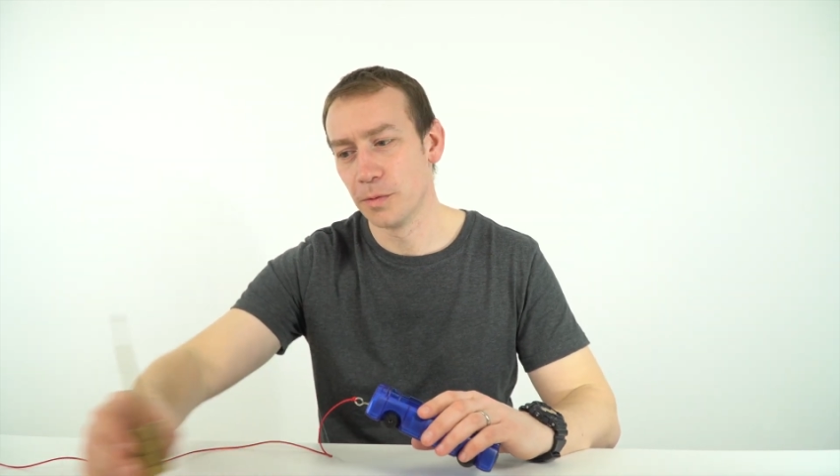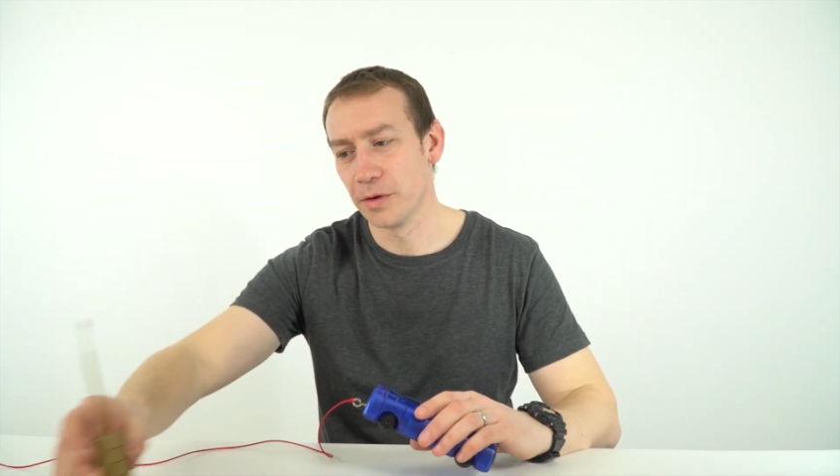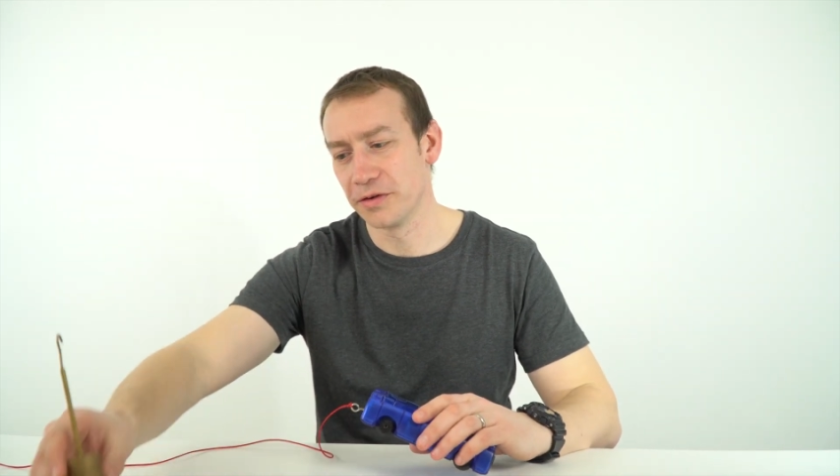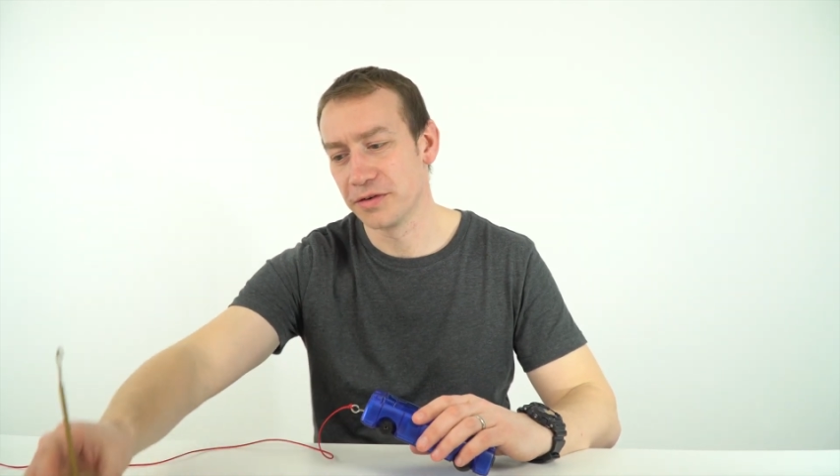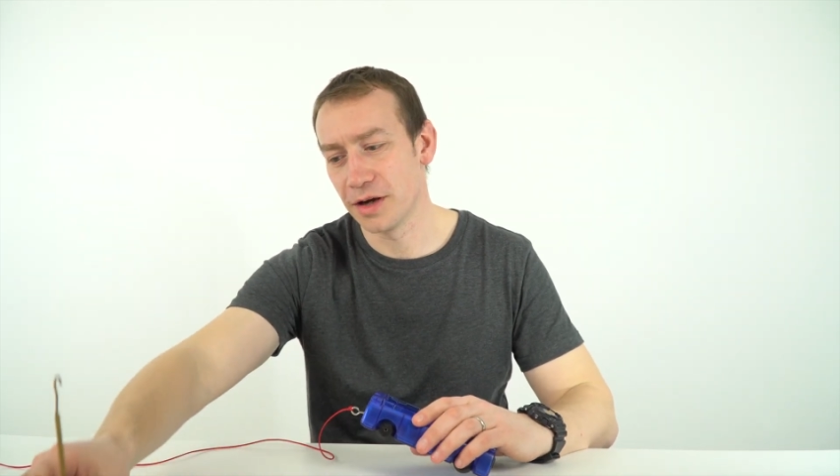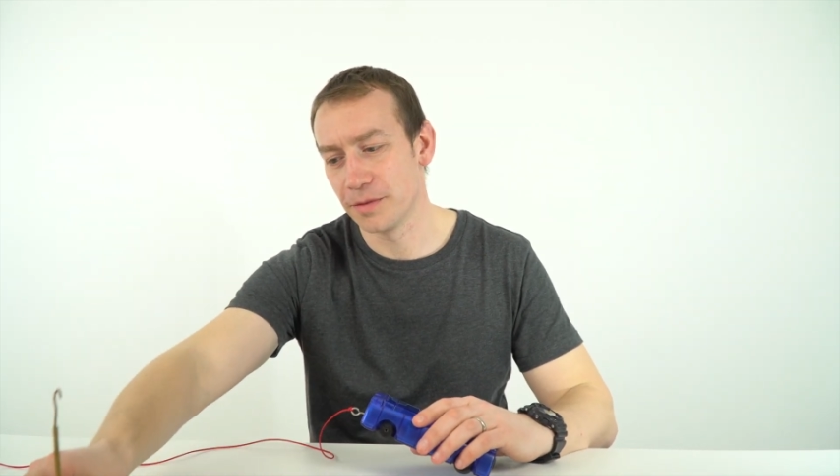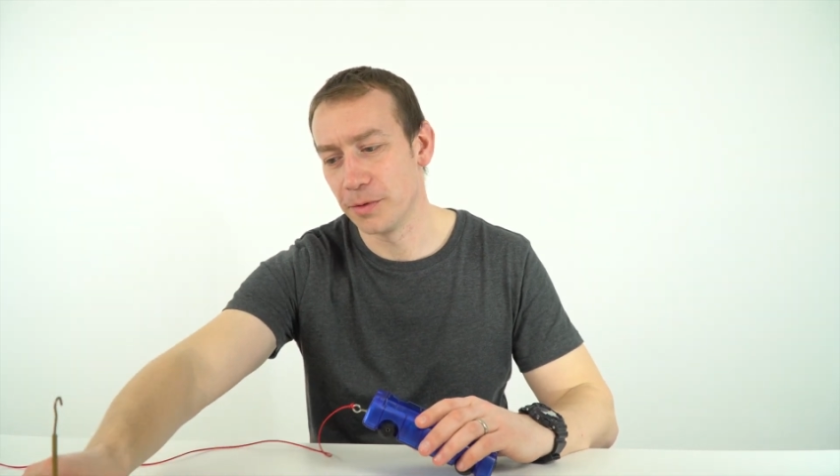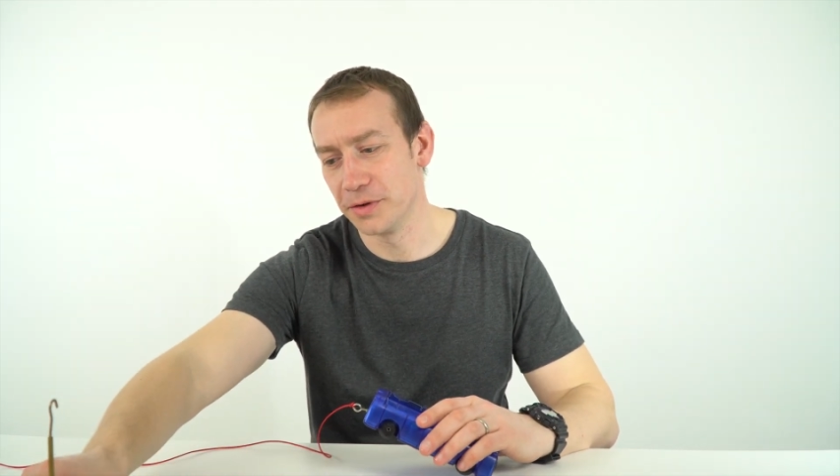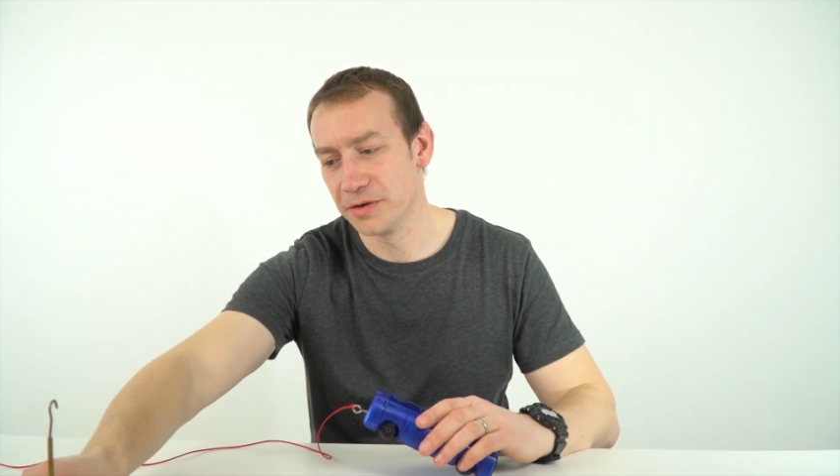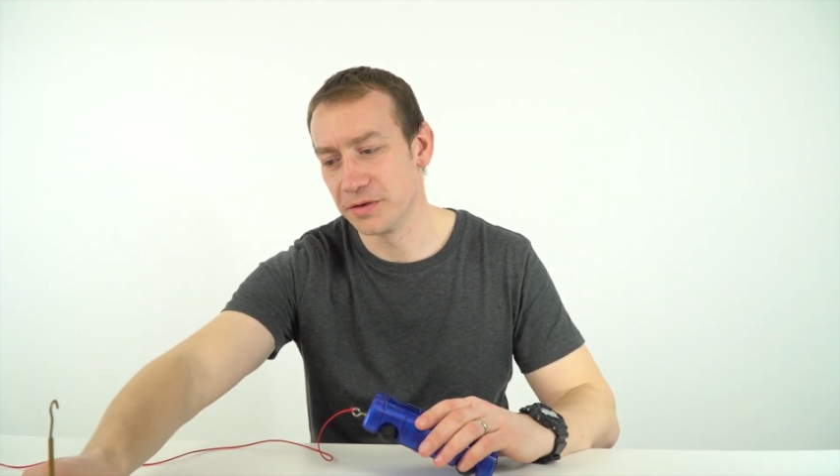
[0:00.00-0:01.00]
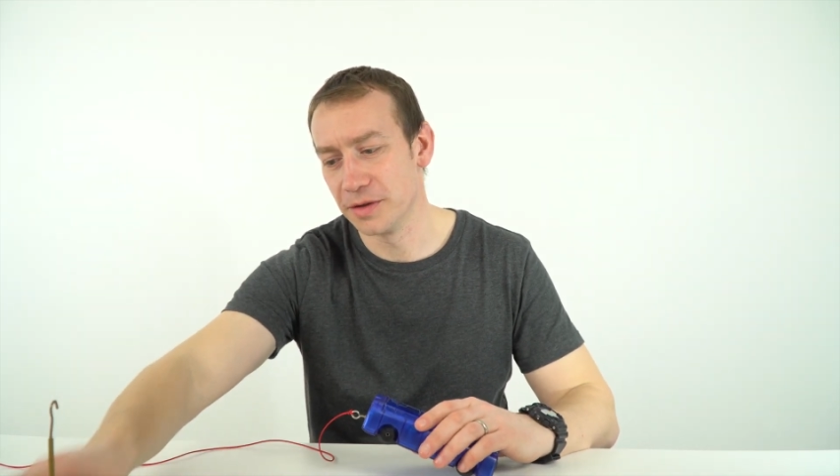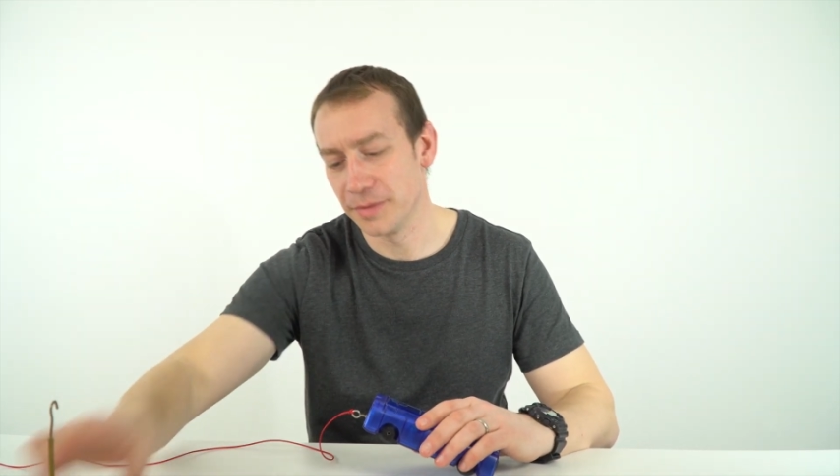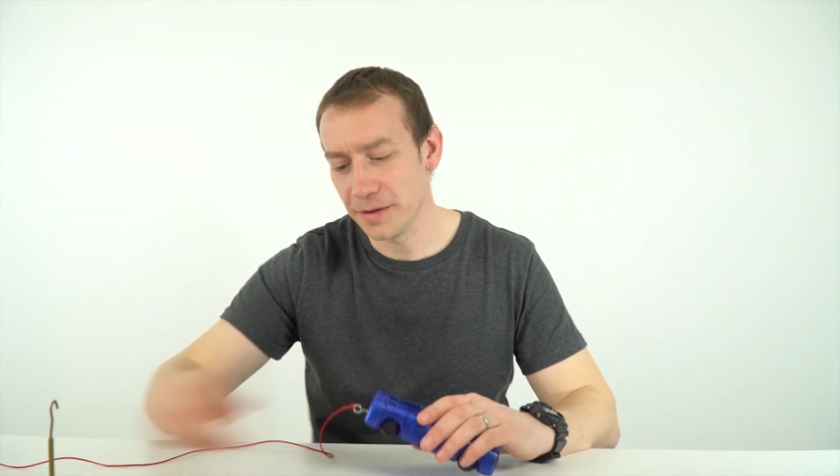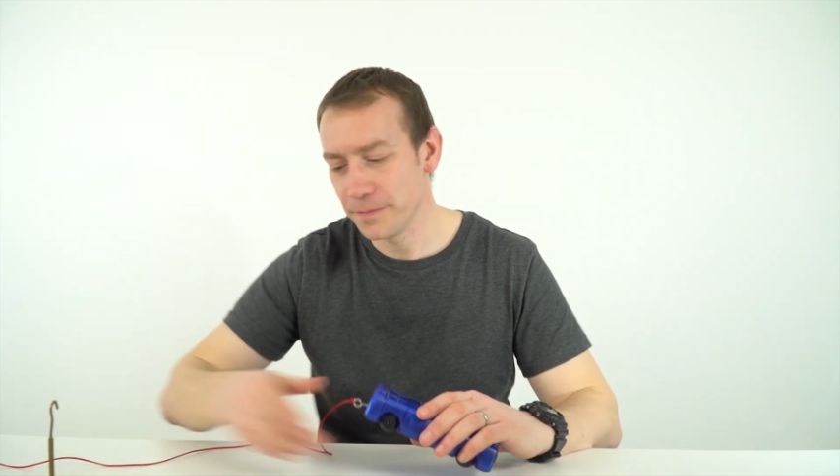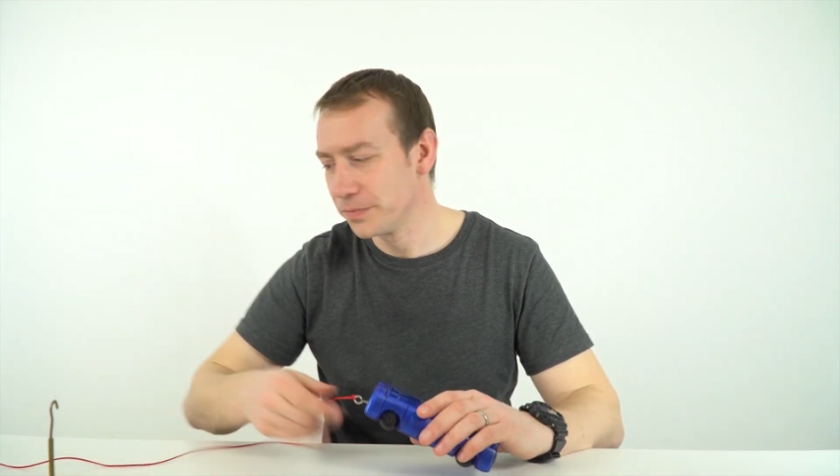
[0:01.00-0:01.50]
what the start point is going to
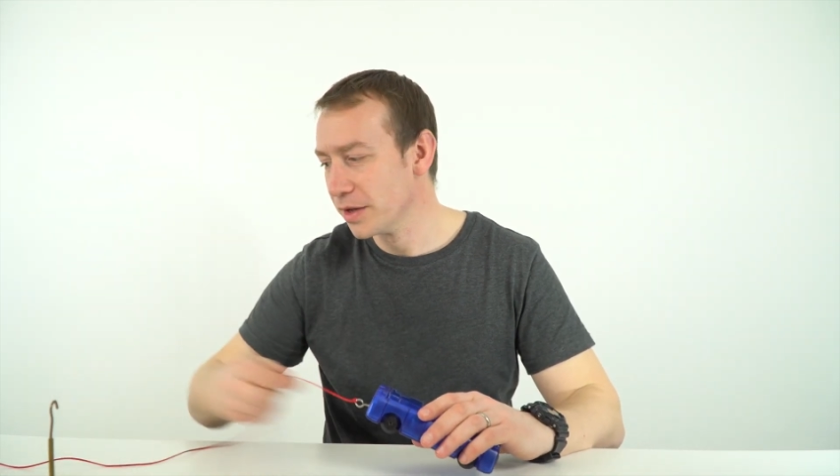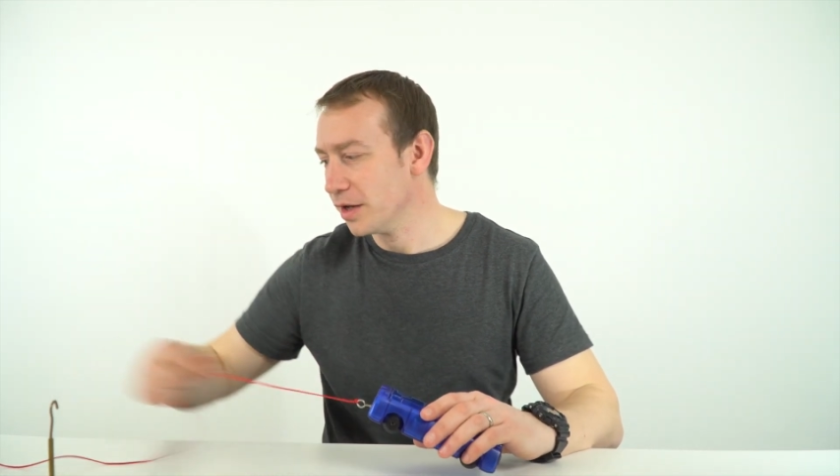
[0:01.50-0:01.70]
be.